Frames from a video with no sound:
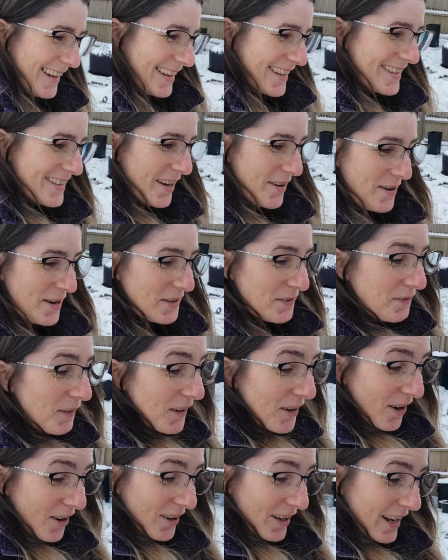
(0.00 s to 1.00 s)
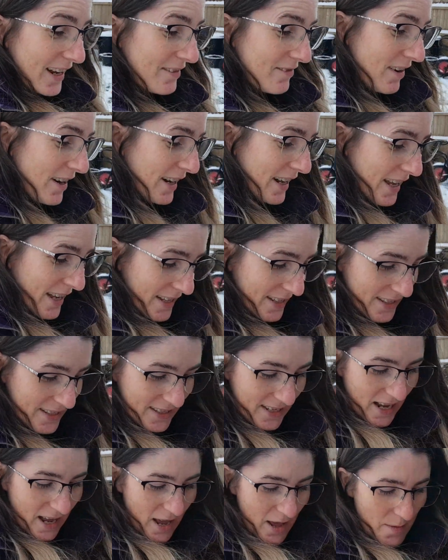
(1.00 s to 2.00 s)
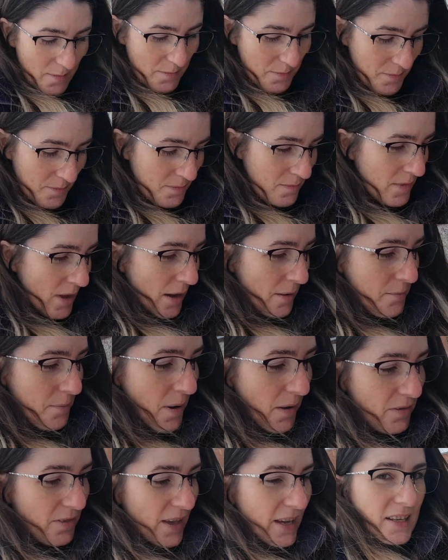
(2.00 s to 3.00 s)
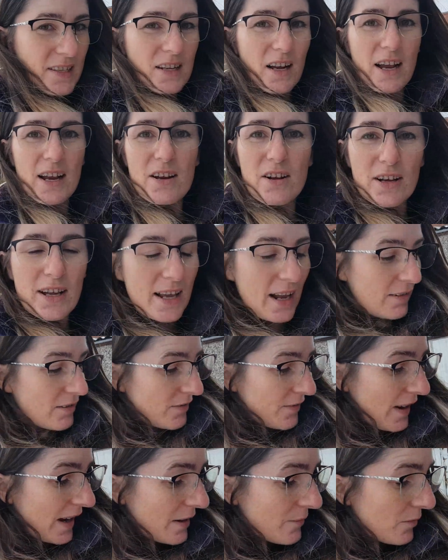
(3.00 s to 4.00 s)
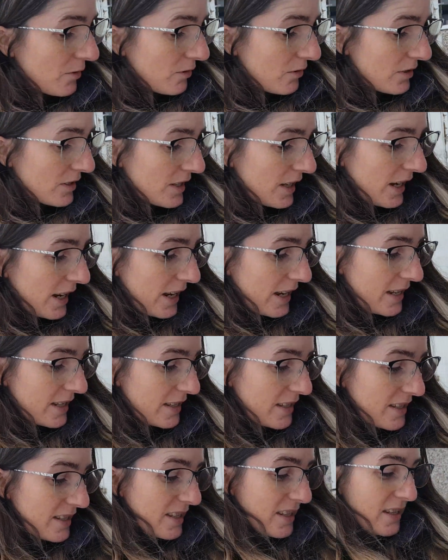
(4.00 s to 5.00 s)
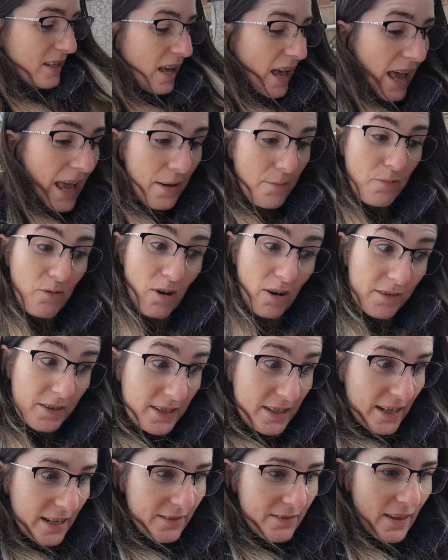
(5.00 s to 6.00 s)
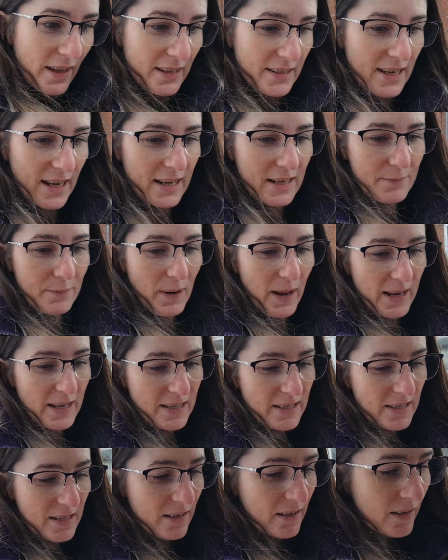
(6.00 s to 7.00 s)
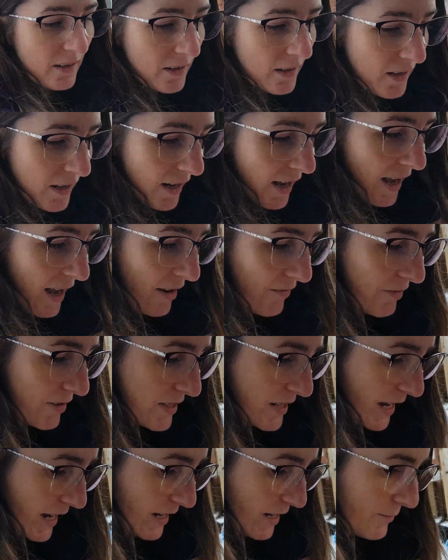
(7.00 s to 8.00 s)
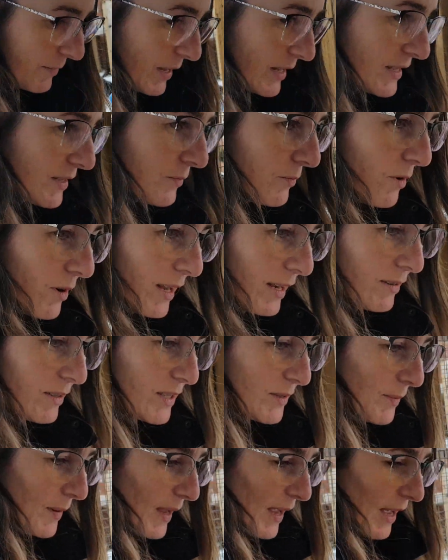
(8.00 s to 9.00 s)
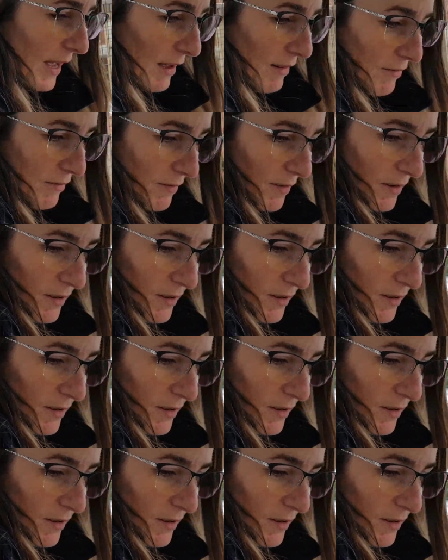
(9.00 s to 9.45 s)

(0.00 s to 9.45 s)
so it's full on, it really is. Um, but things like looking after the animals is a priority. That takes place every day, no matter what else we have.